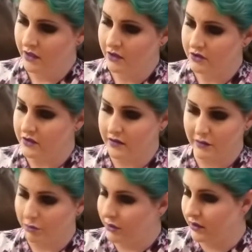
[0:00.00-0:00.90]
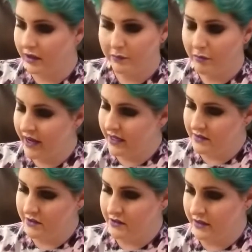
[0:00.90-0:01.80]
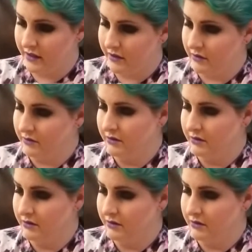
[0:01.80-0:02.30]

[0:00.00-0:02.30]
Just gonna put a couple bands on there.